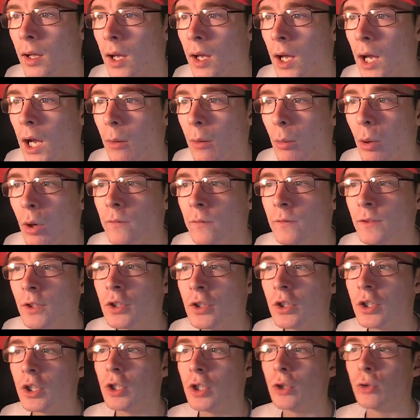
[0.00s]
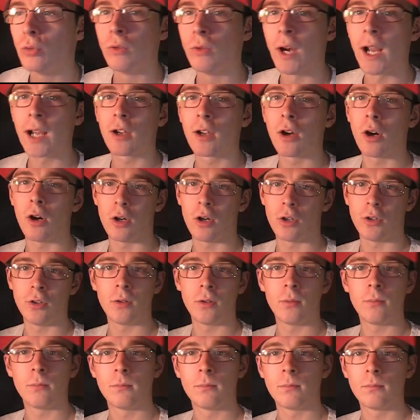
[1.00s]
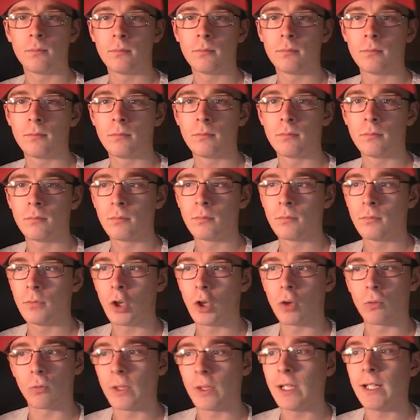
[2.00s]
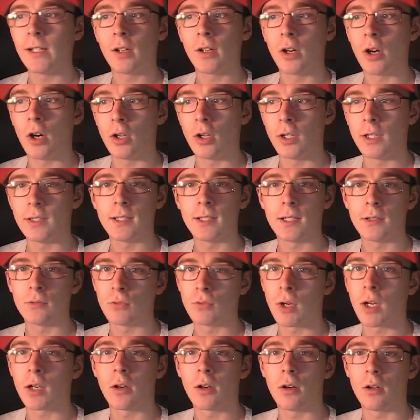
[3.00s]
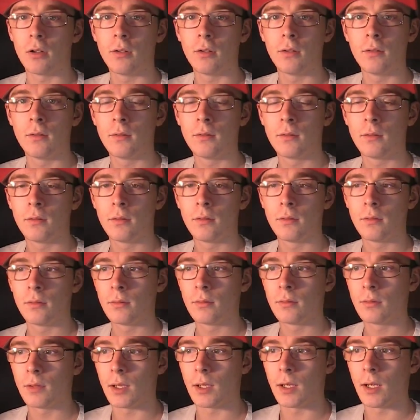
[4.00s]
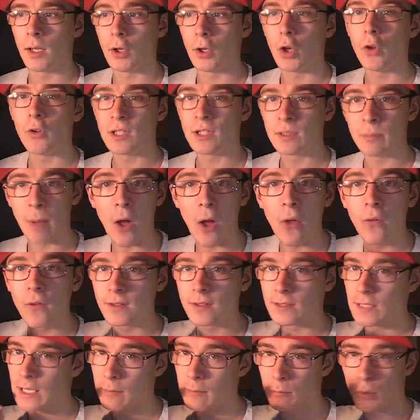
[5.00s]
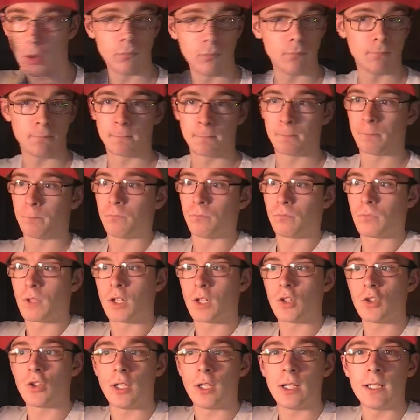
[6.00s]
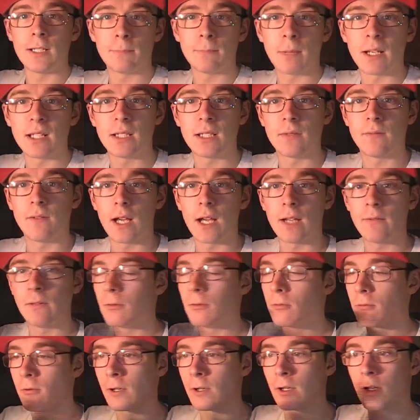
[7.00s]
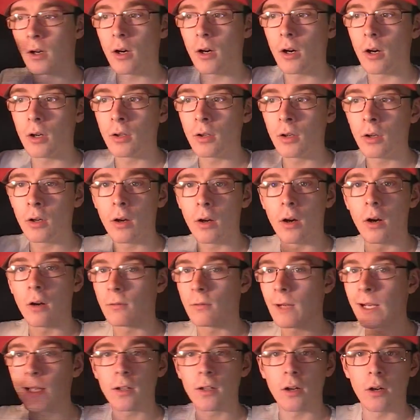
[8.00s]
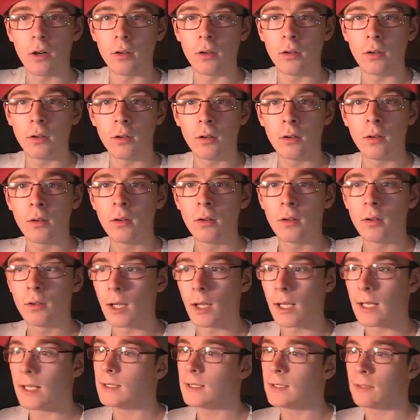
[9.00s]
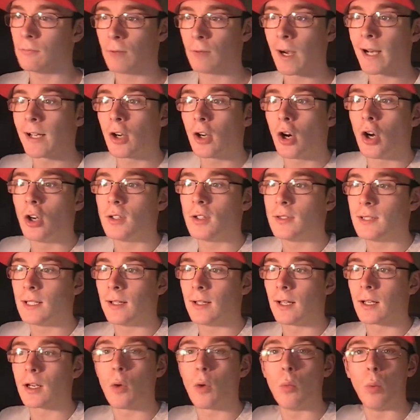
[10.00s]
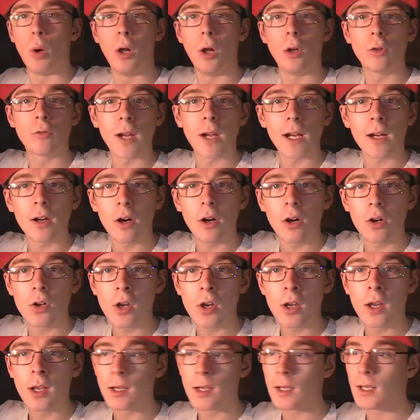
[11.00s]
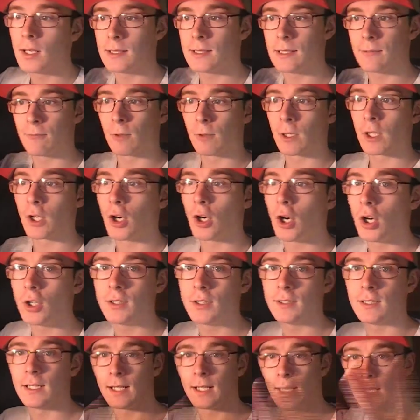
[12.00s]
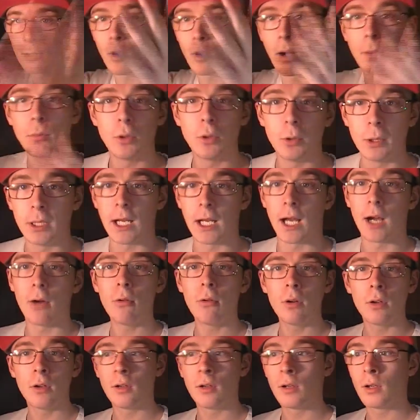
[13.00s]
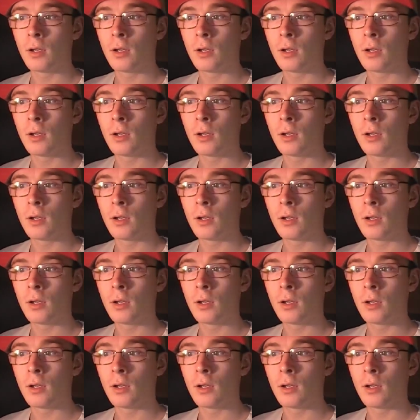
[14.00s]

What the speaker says: How often do you record? Not record, it says record. Like, I know they're spelt the same, but she didn't specify if it were record or record. Like, is it record as in like a world record? Is it record as in like what I'm doing now?